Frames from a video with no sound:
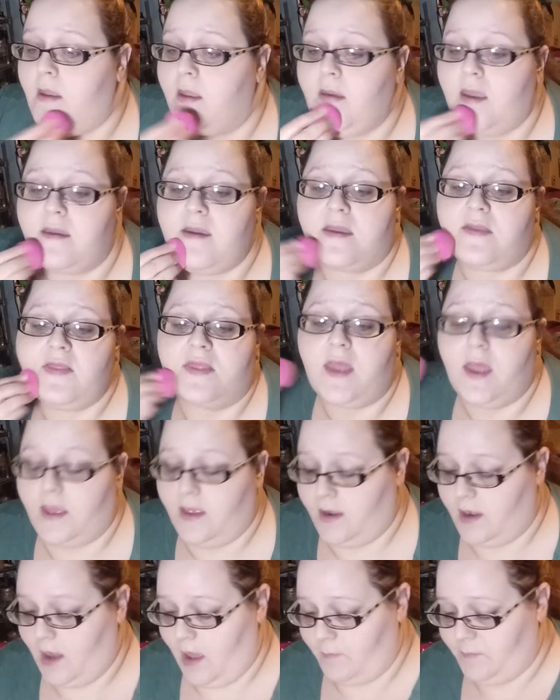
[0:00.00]
And
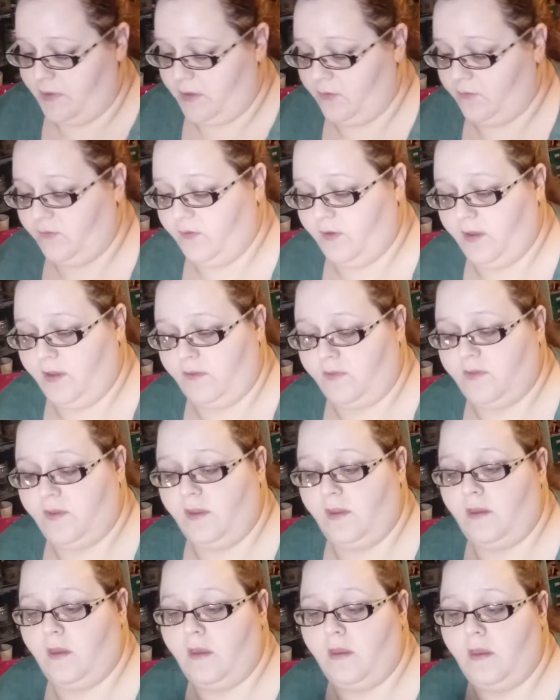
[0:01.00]
then I'm using
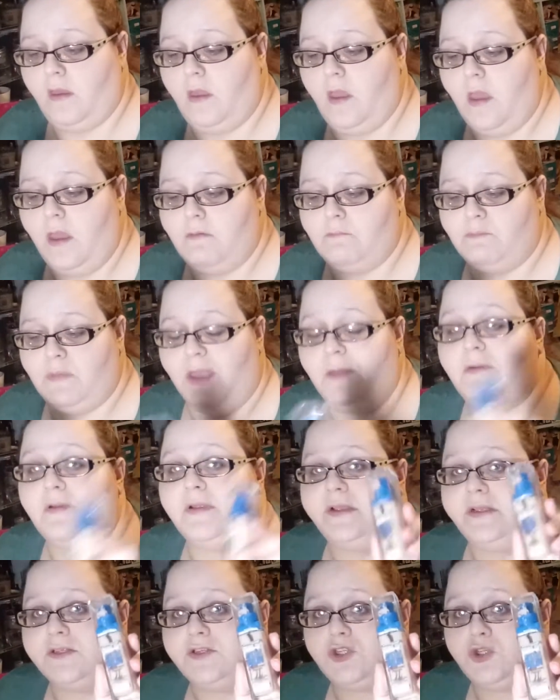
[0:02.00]
the
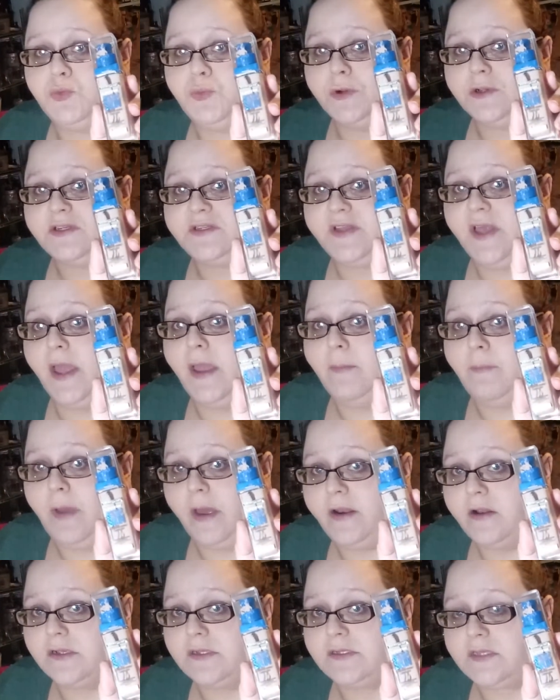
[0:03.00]
Maybelline Superstay
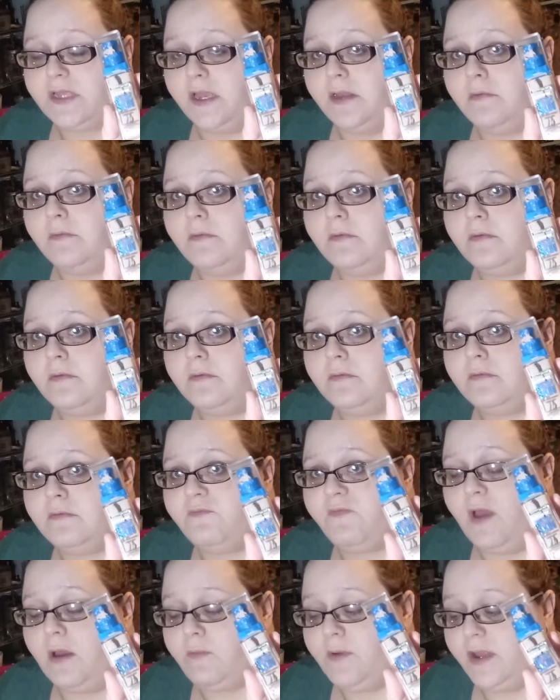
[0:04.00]
Better Skin
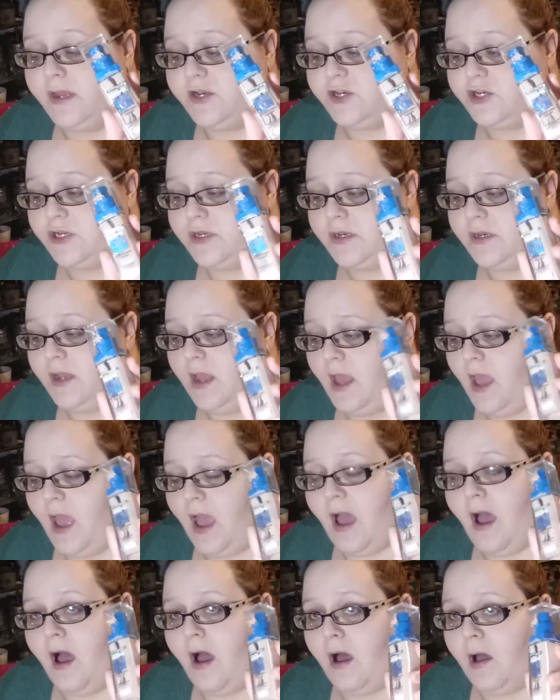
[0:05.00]
foundation.
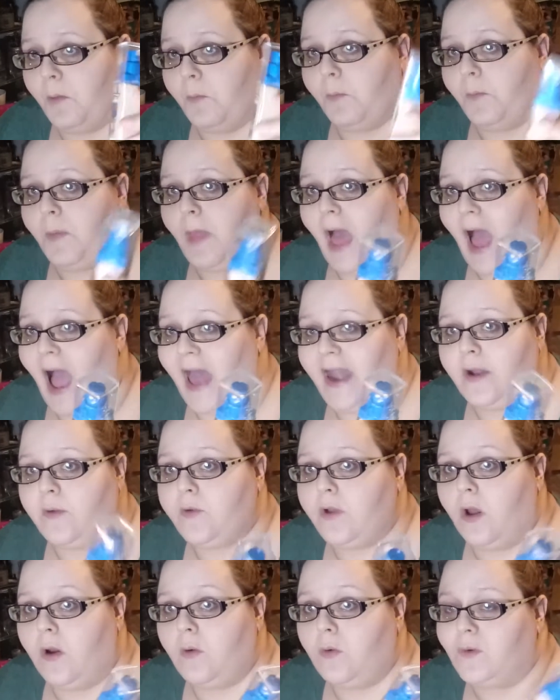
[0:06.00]
I don't
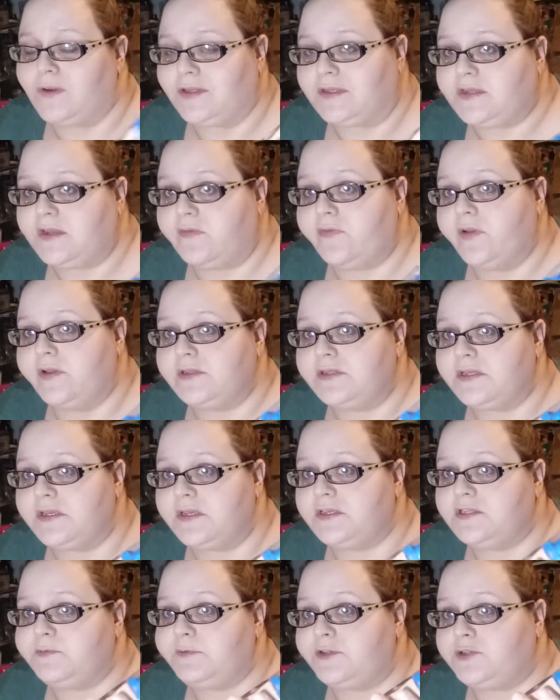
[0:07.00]
know what the difference
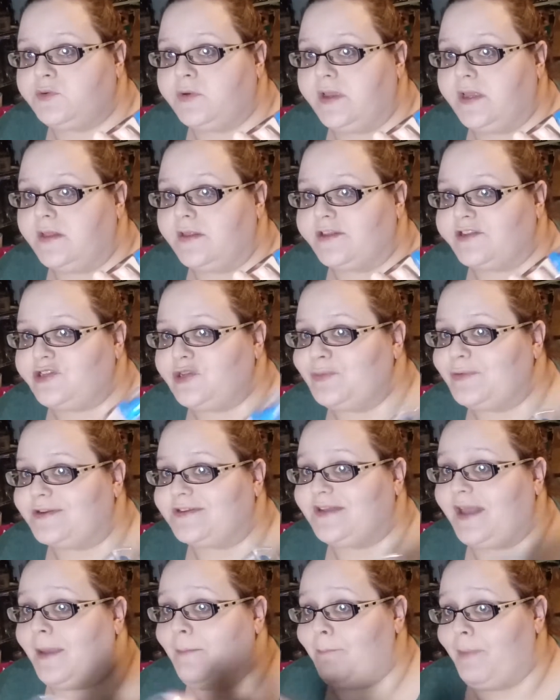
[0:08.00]
is between the
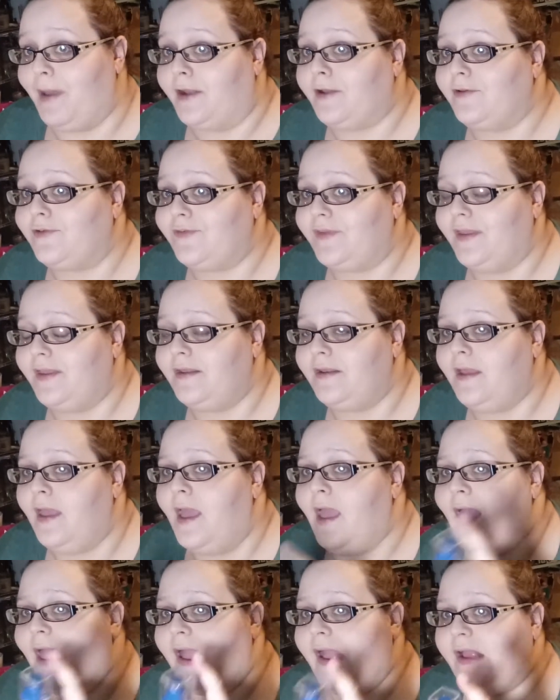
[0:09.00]
Superstay Better Skin
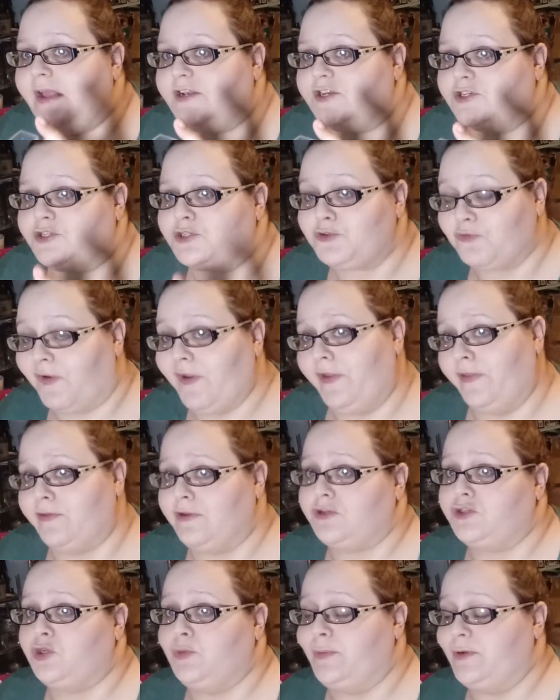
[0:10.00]
and just the regular
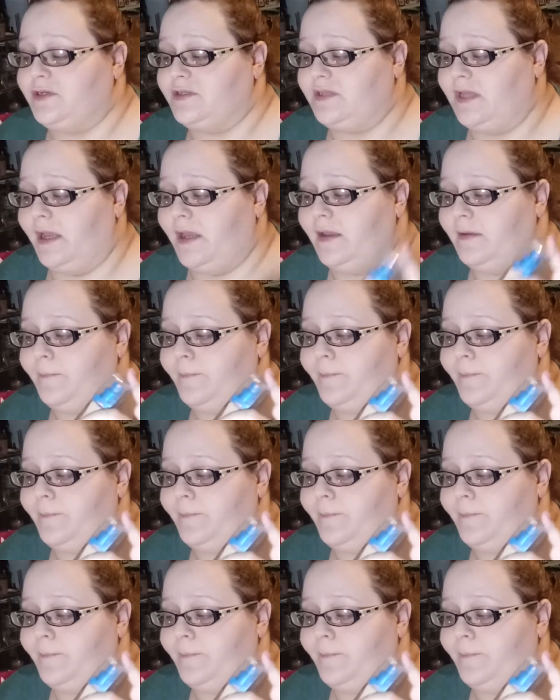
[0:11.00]
Superstay,